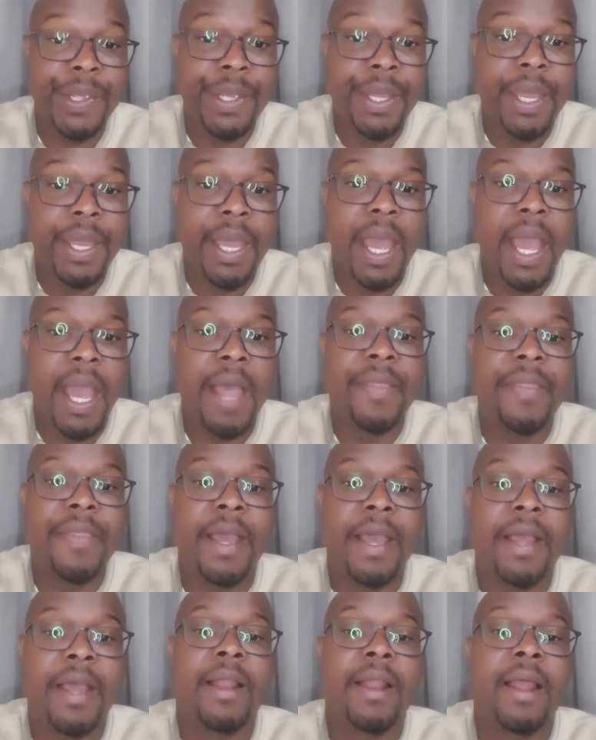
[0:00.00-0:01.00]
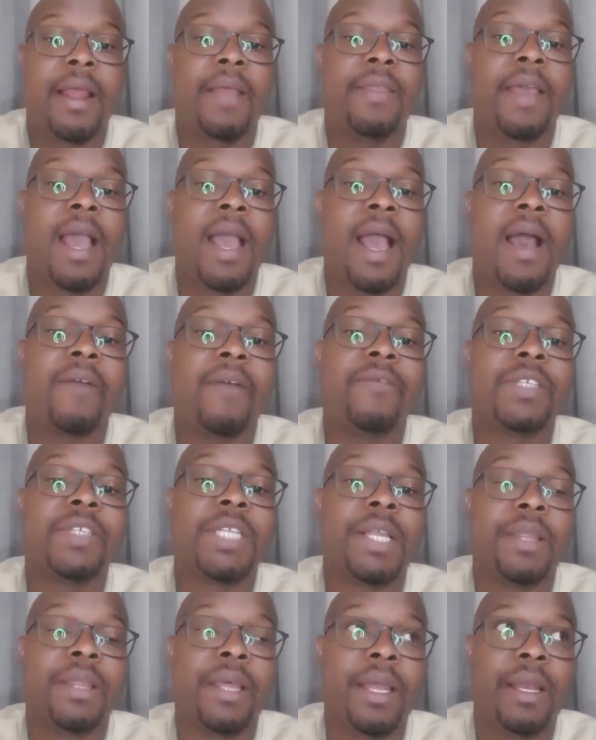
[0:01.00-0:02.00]
And then thereafter,
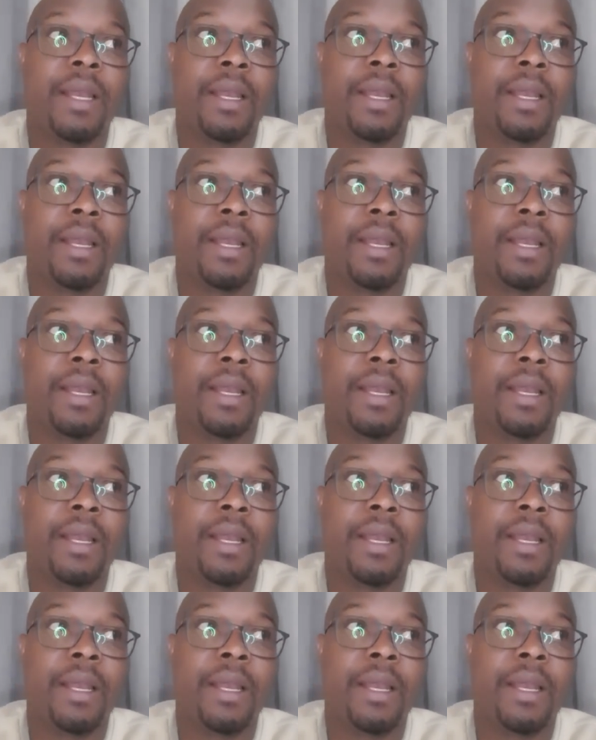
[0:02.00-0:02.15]
then